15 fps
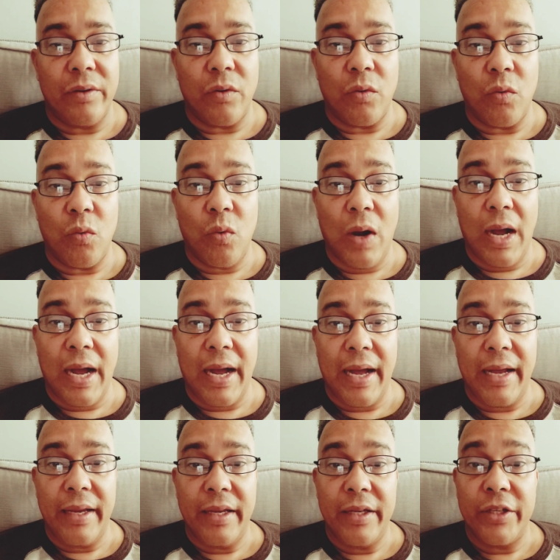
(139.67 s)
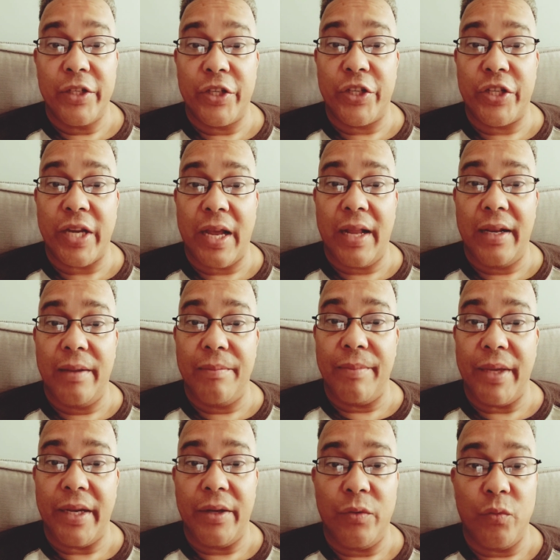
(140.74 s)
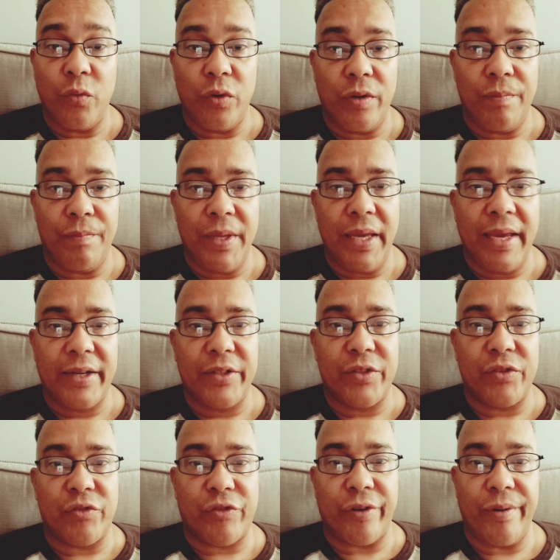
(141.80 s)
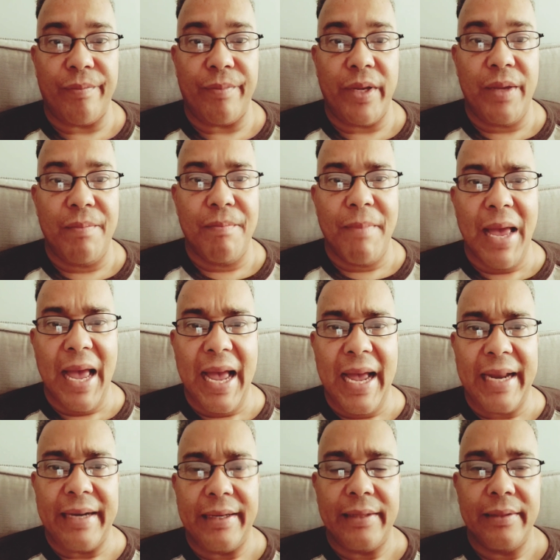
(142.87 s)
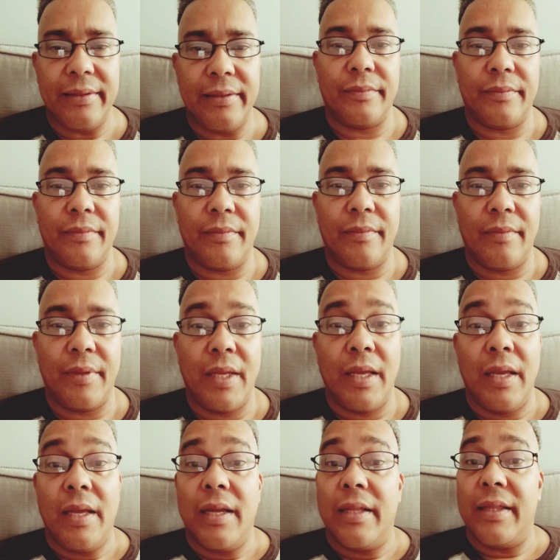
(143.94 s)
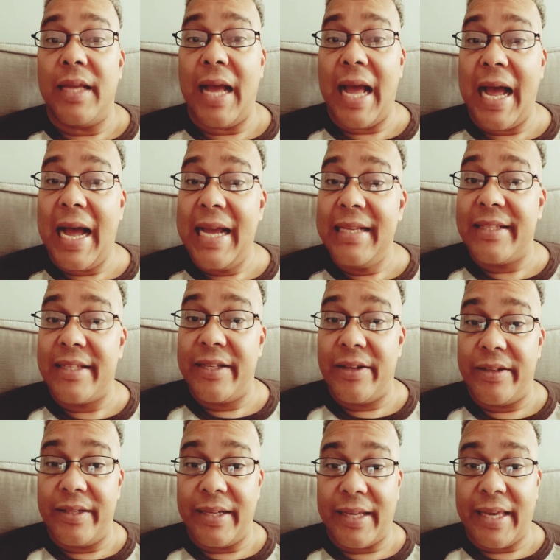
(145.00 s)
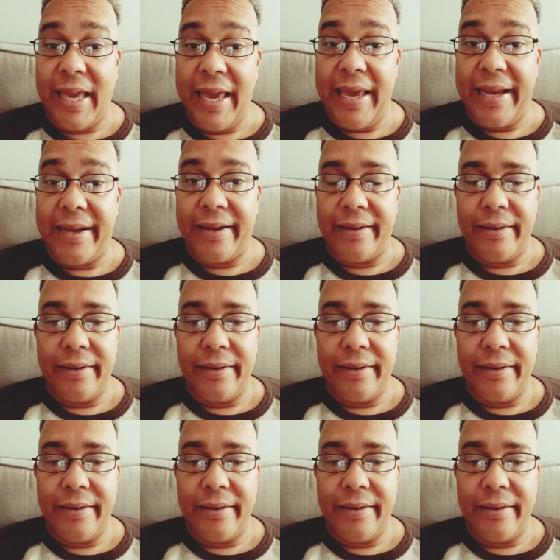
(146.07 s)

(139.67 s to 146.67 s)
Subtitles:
why Charlemagne would be extremely mad. The icing on the cake